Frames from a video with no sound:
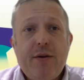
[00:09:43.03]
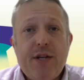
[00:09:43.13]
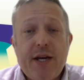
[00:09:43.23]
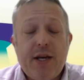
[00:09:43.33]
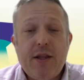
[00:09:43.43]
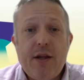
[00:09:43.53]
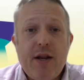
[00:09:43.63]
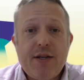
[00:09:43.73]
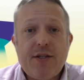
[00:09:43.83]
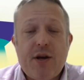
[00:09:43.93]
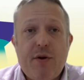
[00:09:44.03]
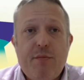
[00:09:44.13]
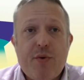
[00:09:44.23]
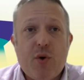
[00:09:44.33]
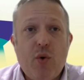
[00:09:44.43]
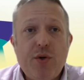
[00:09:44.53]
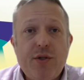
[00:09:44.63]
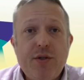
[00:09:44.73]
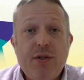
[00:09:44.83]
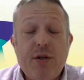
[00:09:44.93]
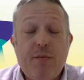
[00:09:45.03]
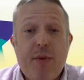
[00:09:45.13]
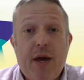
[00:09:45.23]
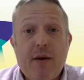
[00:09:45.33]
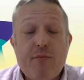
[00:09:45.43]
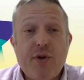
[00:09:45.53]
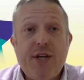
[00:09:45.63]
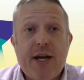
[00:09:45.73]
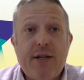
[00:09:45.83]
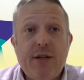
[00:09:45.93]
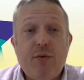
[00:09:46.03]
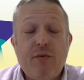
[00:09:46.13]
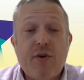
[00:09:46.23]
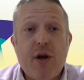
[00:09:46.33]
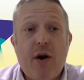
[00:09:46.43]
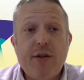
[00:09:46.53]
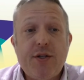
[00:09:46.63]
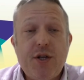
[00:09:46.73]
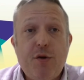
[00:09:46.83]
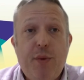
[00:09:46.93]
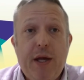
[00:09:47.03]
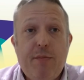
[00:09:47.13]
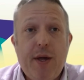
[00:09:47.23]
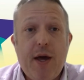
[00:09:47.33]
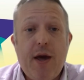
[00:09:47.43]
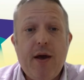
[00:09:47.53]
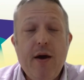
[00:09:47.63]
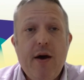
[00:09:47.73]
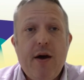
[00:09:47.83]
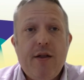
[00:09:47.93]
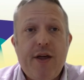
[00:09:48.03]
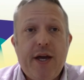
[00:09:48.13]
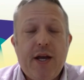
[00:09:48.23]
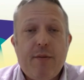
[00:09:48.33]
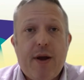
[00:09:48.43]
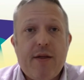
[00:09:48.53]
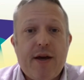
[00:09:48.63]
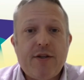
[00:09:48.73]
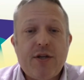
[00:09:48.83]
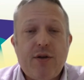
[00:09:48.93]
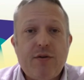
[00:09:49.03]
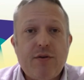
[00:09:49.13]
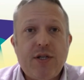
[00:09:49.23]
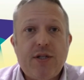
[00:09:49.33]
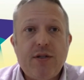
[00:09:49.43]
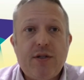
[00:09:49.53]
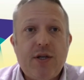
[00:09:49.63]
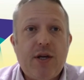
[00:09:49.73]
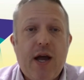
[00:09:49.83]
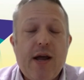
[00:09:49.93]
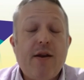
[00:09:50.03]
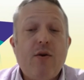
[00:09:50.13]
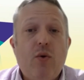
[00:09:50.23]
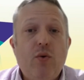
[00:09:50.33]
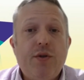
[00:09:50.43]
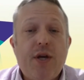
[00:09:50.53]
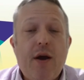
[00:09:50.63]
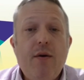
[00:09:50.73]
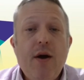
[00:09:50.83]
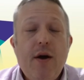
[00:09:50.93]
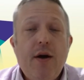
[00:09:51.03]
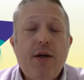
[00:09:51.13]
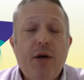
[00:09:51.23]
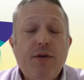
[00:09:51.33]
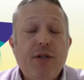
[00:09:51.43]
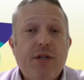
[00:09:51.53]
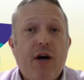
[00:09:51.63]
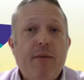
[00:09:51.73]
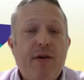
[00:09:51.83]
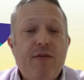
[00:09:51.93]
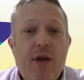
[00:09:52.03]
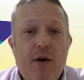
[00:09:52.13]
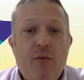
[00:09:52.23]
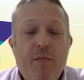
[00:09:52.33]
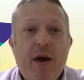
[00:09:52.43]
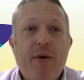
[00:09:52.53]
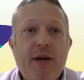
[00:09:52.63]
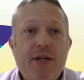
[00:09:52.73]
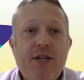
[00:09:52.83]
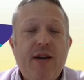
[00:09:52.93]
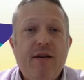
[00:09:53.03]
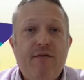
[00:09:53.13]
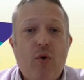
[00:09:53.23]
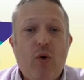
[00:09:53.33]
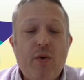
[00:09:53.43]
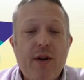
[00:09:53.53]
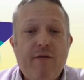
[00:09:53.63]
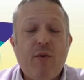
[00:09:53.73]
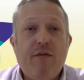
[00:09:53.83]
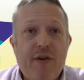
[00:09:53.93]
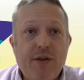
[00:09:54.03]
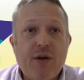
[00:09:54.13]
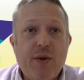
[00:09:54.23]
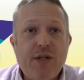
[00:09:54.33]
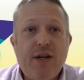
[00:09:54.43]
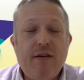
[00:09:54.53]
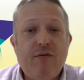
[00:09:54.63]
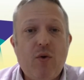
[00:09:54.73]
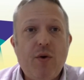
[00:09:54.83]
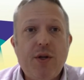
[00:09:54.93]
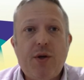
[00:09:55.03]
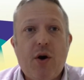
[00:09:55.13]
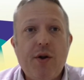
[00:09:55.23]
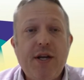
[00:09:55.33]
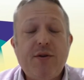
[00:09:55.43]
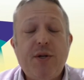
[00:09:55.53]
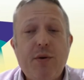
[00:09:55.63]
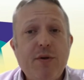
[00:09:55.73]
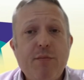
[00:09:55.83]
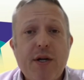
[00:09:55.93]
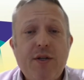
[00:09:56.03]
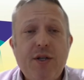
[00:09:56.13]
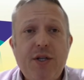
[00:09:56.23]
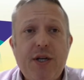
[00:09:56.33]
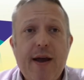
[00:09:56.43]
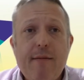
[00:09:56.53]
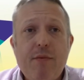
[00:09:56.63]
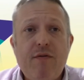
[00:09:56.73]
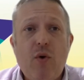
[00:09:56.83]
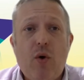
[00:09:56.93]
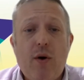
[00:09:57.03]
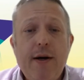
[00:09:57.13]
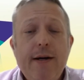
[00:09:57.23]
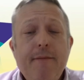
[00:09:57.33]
taking the necessary precautions and being protected with regards to PPE, thinking about that social distancing, and also using the time, even though we may be in tier 4 and everyone feels they're in tier 4 and you can't necessarily do as much as you can before,